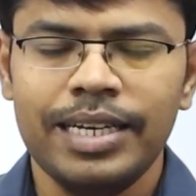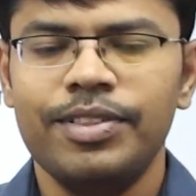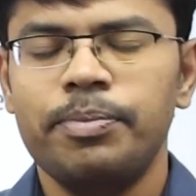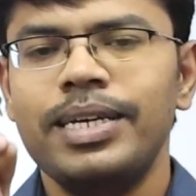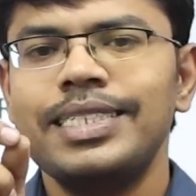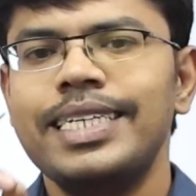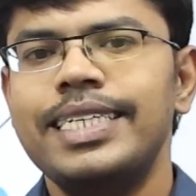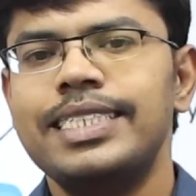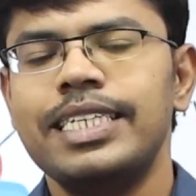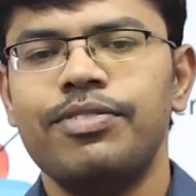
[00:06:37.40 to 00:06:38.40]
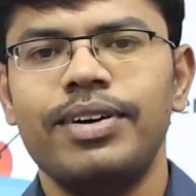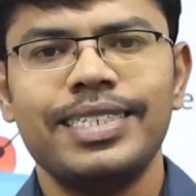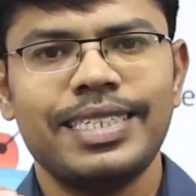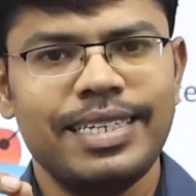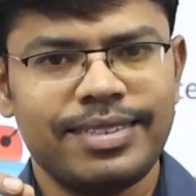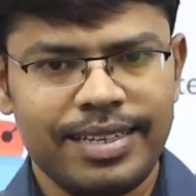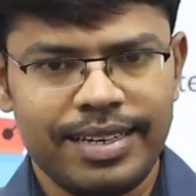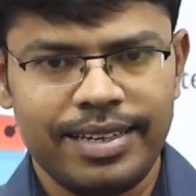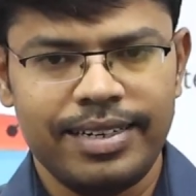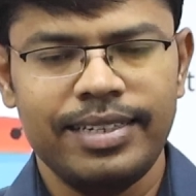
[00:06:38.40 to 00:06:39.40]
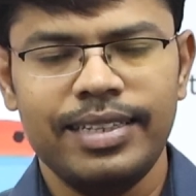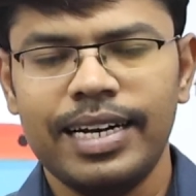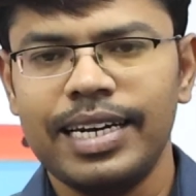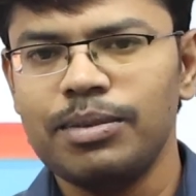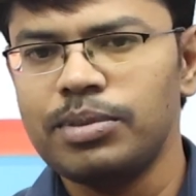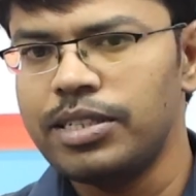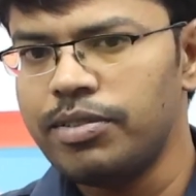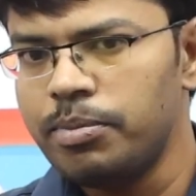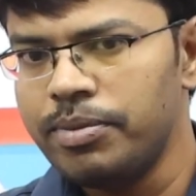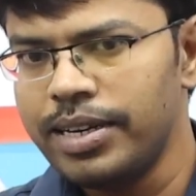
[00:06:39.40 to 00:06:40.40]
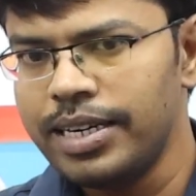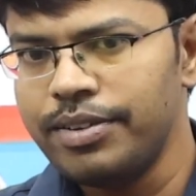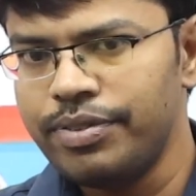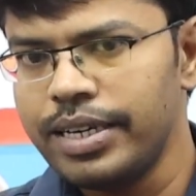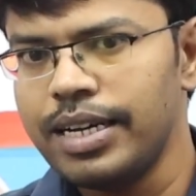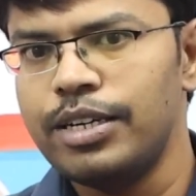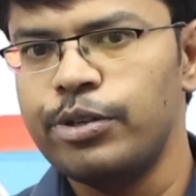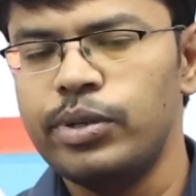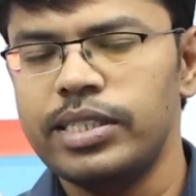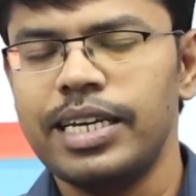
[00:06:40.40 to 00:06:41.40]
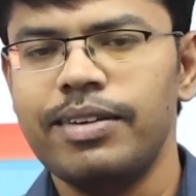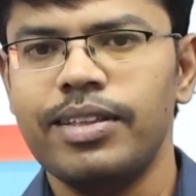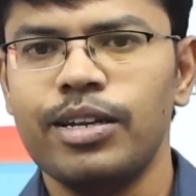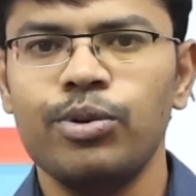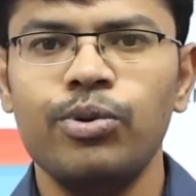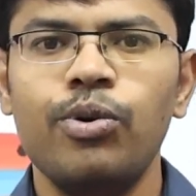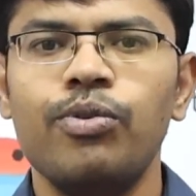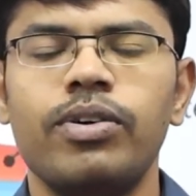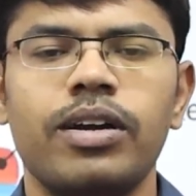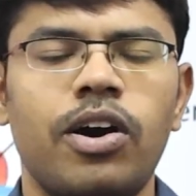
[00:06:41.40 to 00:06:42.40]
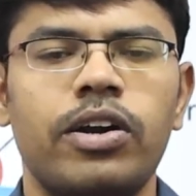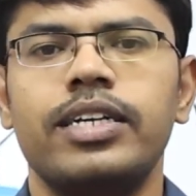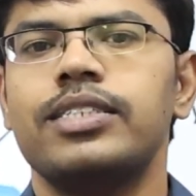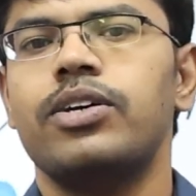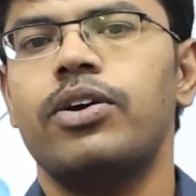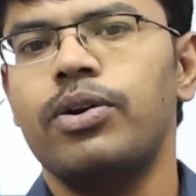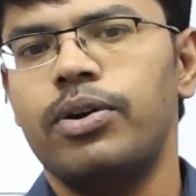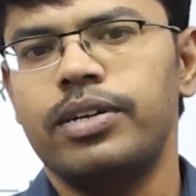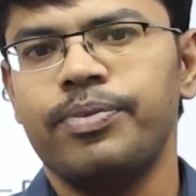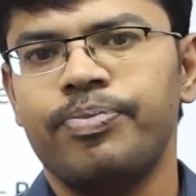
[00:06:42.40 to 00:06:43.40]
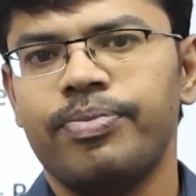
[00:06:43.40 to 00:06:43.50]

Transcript: If the patient eGFR is less than 30, that times it will be very difficult to decide whether to go for contrast or not.